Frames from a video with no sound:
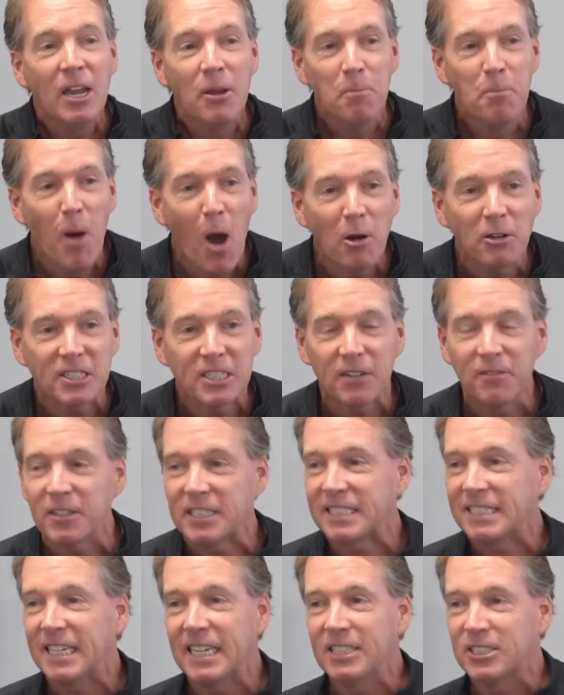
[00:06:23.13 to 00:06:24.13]
Most of
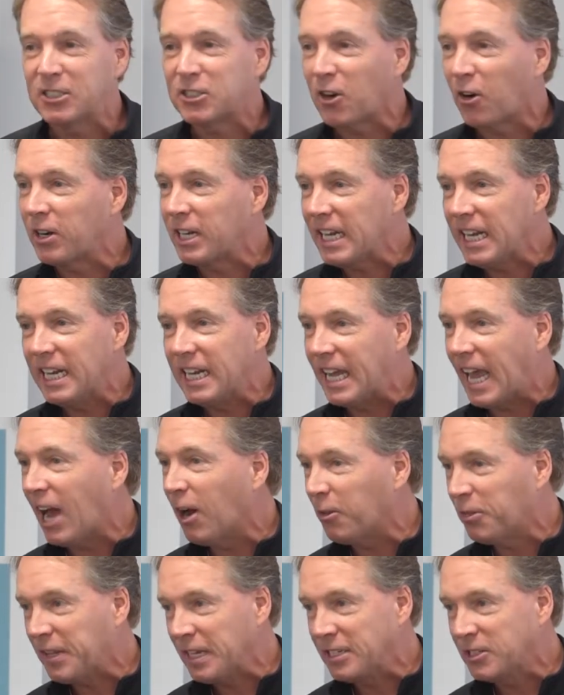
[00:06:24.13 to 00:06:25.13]
us didn't start eating
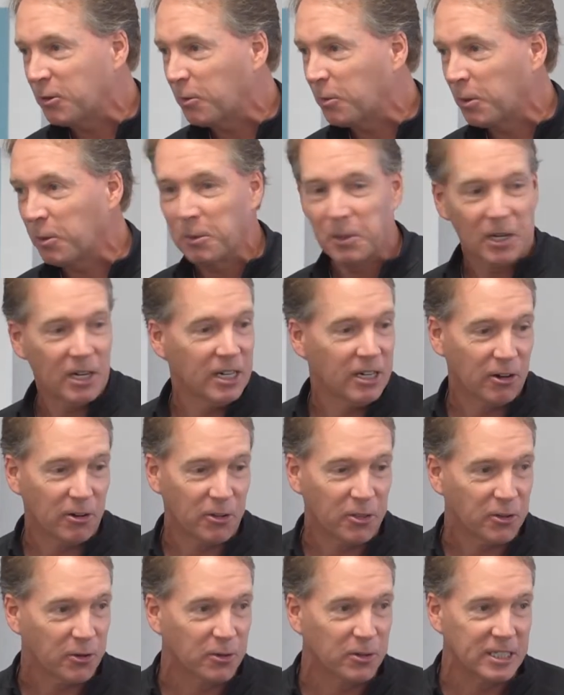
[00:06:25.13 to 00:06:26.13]
healthy till we were in our
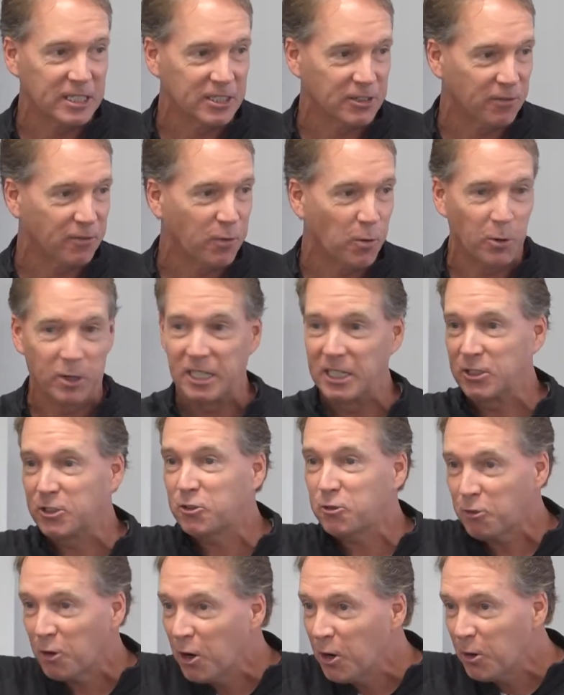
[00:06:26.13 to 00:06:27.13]
thirties or forties.
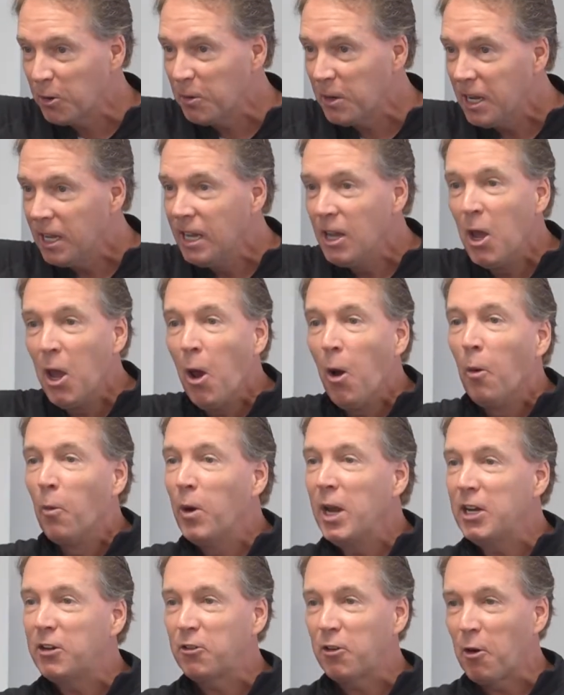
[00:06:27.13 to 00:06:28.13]
True,
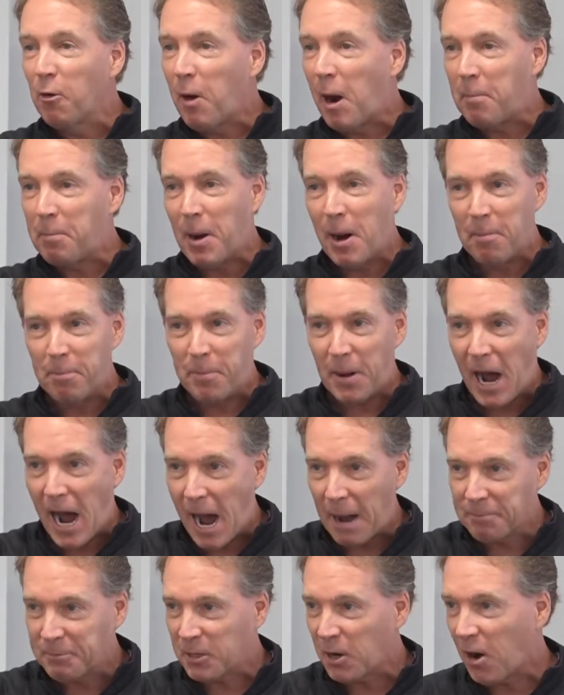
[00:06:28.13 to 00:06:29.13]
we grew up on
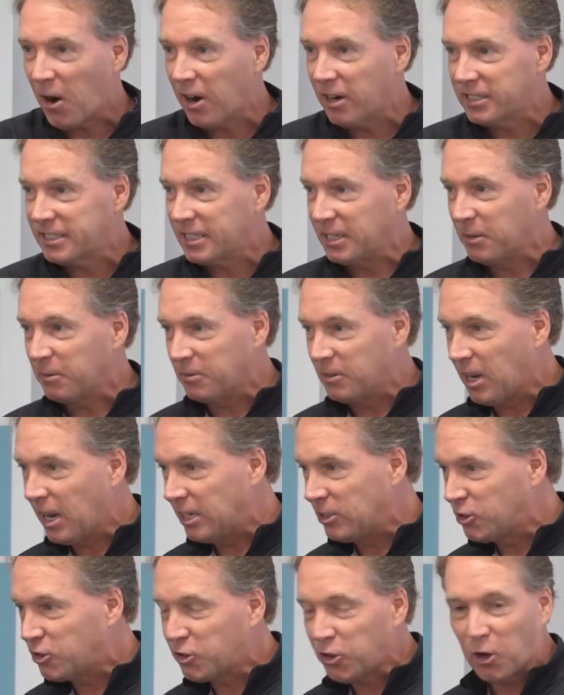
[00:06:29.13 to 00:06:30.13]
Pop-Tarts and,
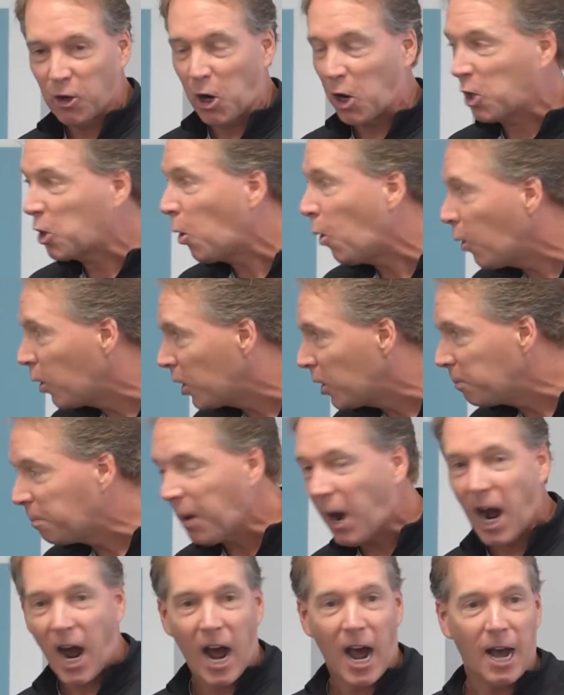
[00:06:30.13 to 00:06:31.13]
and sugar corn
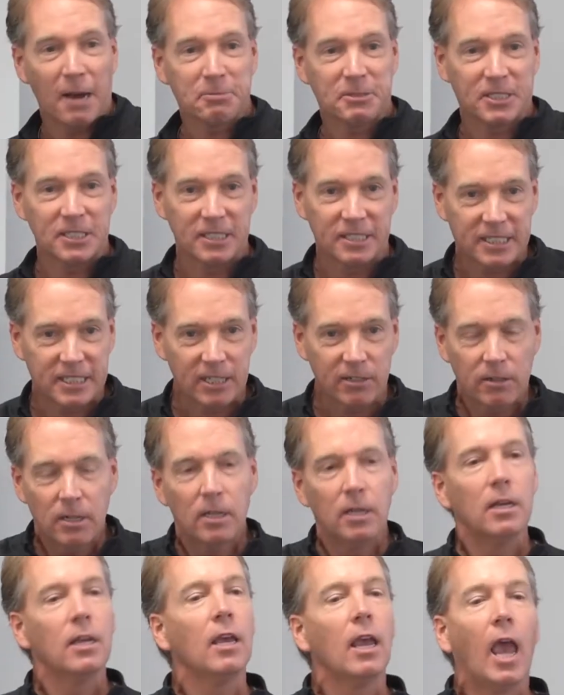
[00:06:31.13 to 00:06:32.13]
pops and cereal,
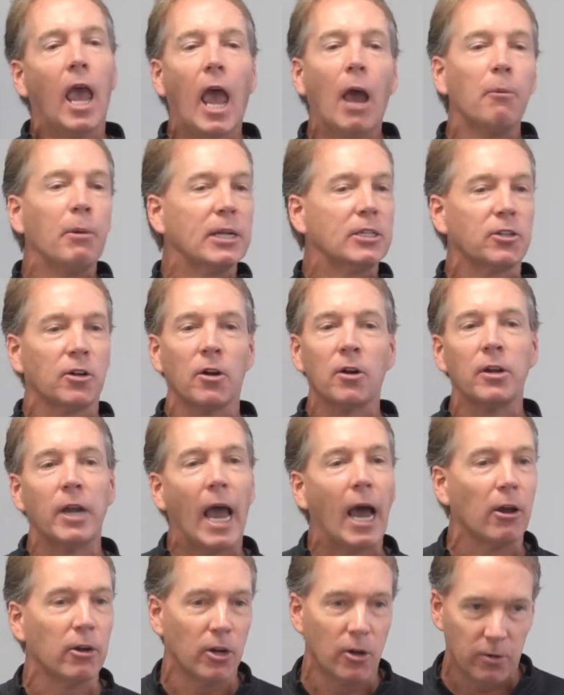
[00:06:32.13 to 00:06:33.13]
and we turned
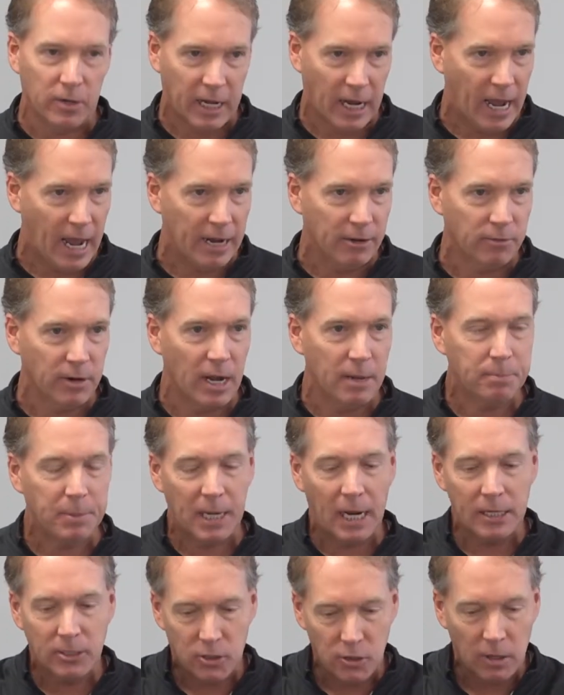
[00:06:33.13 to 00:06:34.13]
out okay, right?
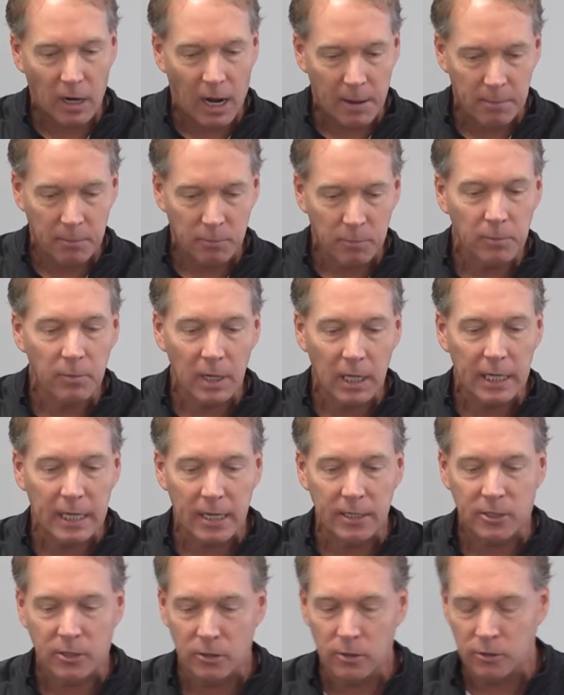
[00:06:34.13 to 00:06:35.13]
But I do, I'm really
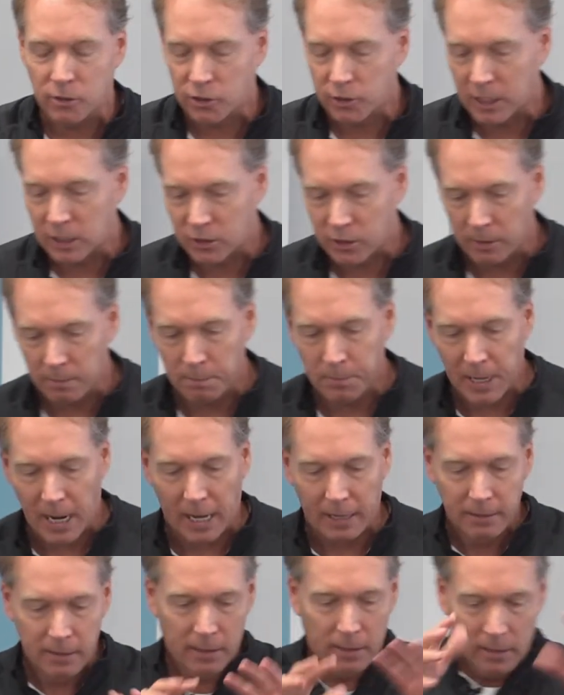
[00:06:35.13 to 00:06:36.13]
into nutrition,
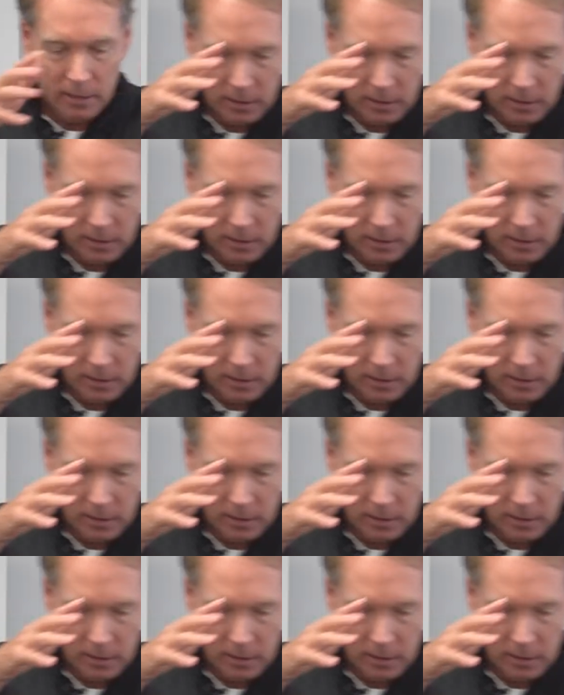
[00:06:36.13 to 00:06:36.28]
but